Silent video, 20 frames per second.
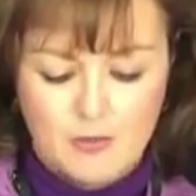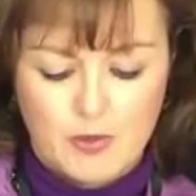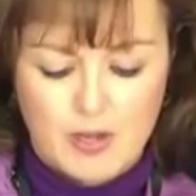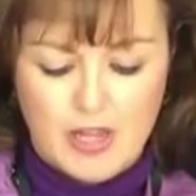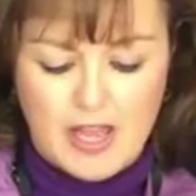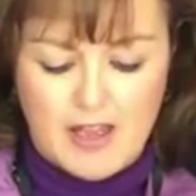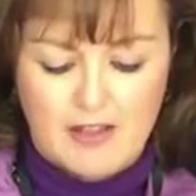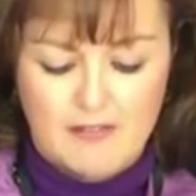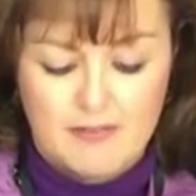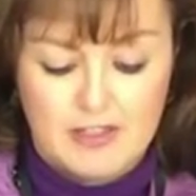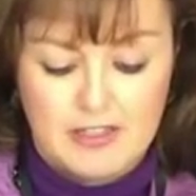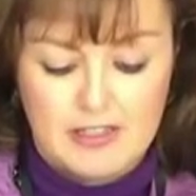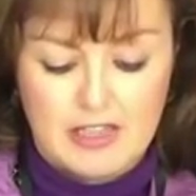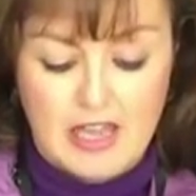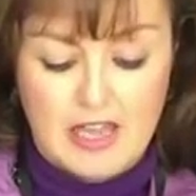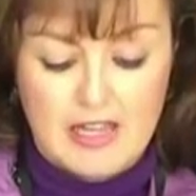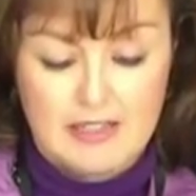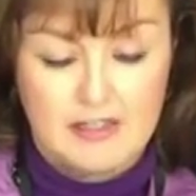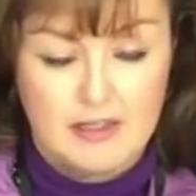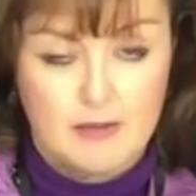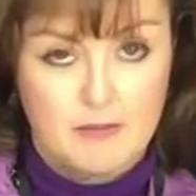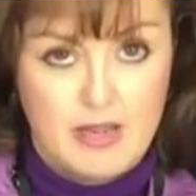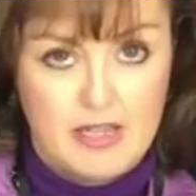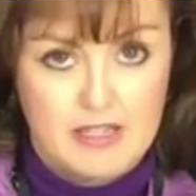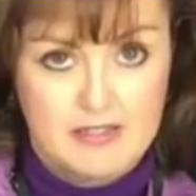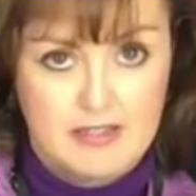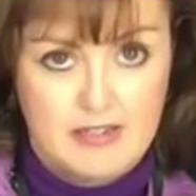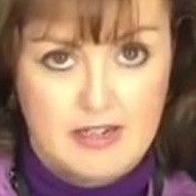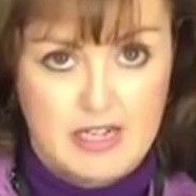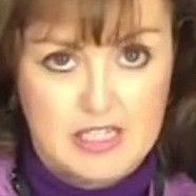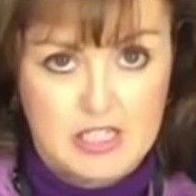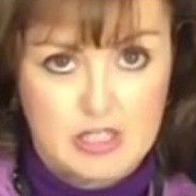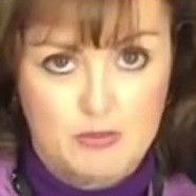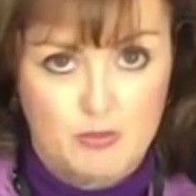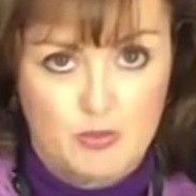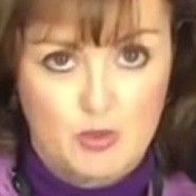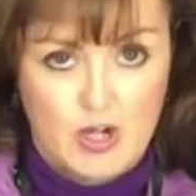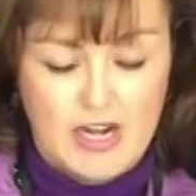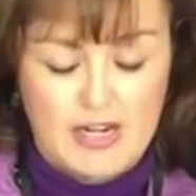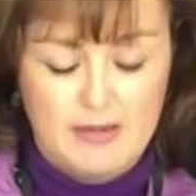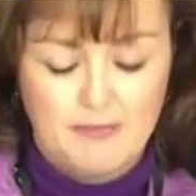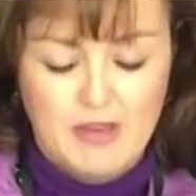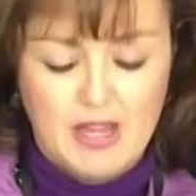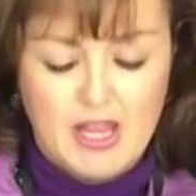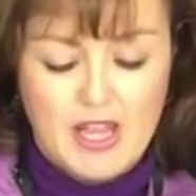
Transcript: we have the light that makes it nice and bright.